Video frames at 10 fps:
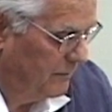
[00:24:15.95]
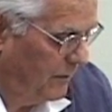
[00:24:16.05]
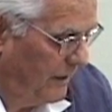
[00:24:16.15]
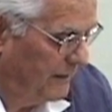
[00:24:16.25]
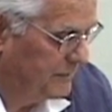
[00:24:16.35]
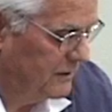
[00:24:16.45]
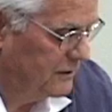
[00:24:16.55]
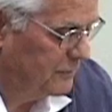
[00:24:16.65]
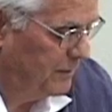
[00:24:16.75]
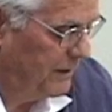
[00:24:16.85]
Perhaps
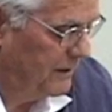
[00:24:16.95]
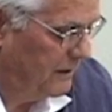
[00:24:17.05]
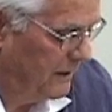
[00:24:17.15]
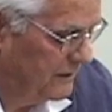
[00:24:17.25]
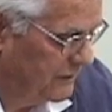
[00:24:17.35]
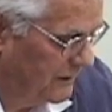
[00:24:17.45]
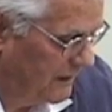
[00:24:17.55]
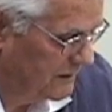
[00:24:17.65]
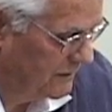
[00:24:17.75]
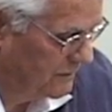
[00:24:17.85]
this speculation
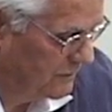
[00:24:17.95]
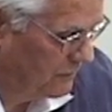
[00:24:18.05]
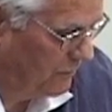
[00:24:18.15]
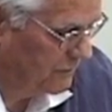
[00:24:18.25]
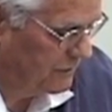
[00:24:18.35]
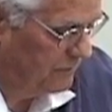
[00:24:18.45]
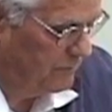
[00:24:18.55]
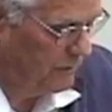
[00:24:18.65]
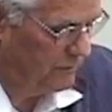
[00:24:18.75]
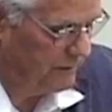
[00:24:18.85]
has its source in
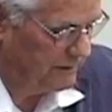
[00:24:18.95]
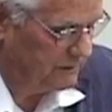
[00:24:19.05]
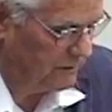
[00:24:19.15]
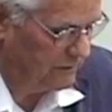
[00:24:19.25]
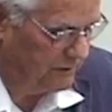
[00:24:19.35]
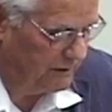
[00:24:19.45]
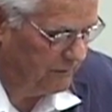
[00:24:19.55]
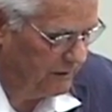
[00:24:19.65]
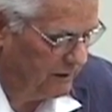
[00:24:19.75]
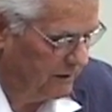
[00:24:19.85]
movies or
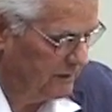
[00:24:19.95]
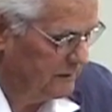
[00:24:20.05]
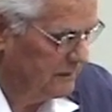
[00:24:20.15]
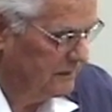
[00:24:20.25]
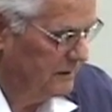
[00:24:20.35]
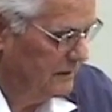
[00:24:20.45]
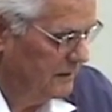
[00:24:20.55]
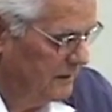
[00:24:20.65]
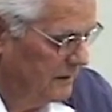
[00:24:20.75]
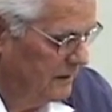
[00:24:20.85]
TV,
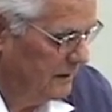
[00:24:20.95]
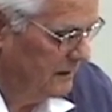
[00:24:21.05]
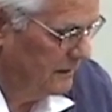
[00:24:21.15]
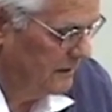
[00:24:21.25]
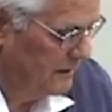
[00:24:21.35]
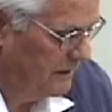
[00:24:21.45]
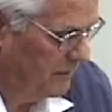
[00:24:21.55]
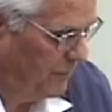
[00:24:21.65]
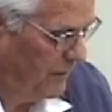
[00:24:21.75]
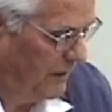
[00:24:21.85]
and
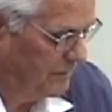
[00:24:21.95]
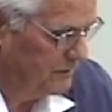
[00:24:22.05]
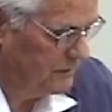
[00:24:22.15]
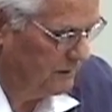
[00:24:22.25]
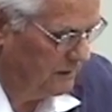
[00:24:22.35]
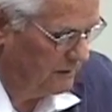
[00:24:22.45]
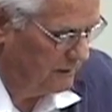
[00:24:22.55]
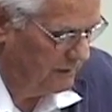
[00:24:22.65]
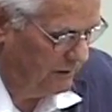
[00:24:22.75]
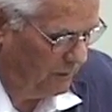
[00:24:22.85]
then perhaps
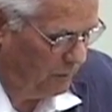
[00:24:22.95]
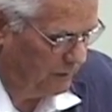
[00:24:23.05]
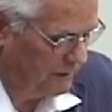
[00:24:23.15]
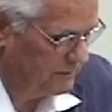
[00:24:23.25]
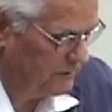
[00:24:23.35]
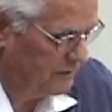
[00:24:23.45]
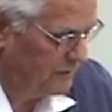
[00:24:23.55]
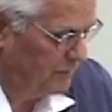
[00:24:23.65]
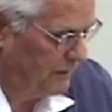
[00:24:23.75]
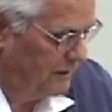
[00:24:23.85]
no one in
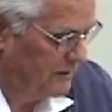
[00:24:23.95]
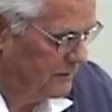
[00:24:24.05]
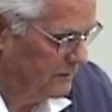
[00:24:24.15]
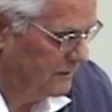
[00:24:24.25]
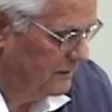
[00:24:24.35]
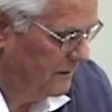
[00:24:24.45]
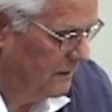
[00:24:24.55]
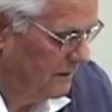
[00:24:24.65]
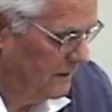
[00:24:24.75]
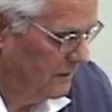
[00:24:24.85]
such a place
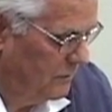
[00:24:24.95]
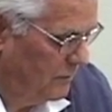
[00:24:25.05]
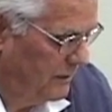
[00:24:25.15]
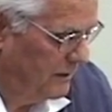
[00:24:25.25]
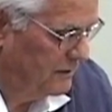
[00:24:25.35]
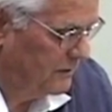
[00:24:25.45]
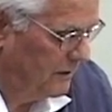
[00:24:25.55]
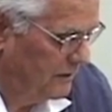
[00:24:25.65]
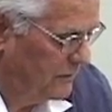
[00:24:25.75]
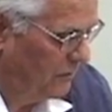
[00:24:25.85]
would
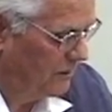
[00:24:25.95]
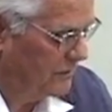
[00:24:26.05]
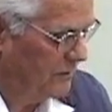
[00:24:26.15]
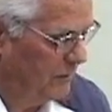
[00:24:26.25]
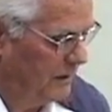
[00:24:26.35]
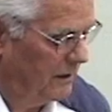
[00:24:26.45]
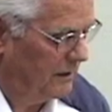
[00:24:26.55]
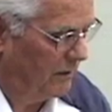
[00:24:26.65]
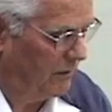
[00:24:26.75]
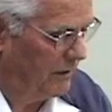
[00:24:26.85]
easily talk to
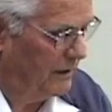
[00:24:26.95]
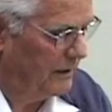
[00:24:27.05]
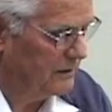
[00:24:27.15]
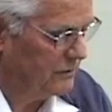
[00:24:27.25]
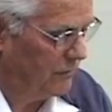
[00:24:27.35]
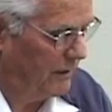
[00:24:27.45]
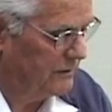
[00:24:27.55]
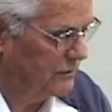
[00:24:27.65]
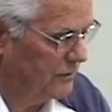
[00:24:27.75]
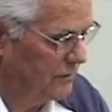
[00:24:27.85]
me or any
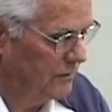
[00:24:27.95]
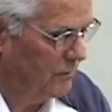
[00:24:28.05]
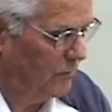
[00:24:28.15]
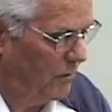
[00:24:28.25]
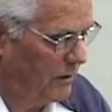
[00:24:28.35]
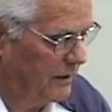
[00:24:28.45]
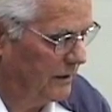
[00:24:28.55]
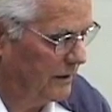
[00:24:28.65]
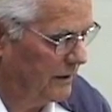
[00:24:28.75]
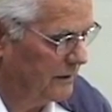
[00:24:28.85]
stranger
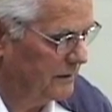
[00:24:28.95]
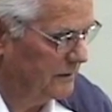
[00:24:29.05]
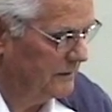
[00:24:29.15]
walking in.